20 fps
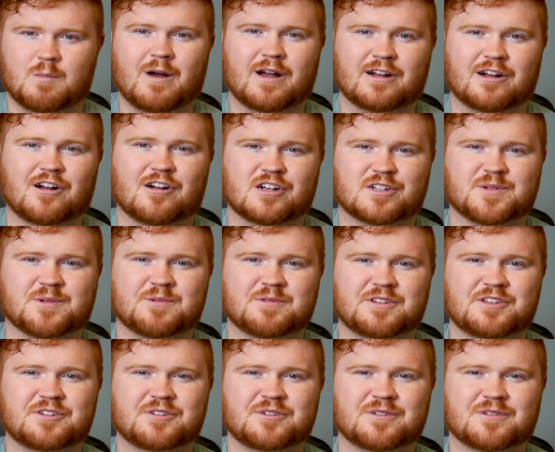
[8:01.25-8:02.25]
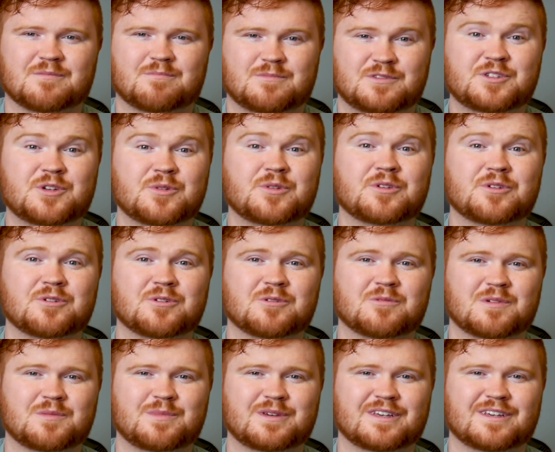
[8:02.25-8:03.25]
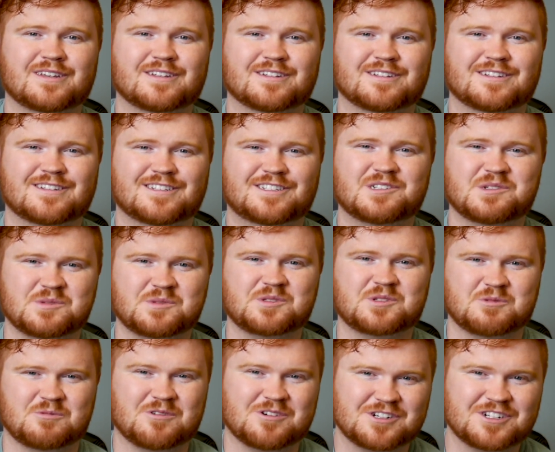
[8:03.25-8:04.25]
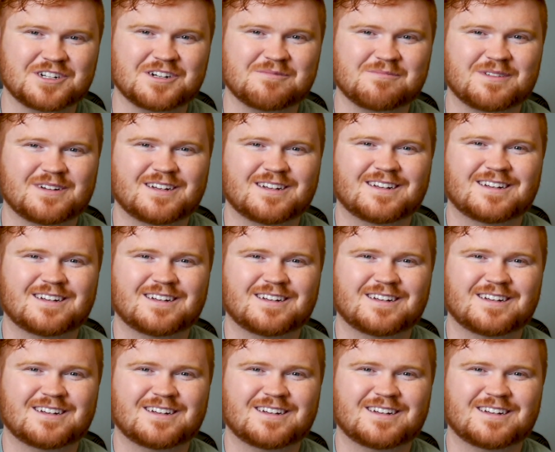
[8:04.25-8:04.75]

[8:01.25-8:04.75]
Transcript: my encouragement to you would be choose to worship.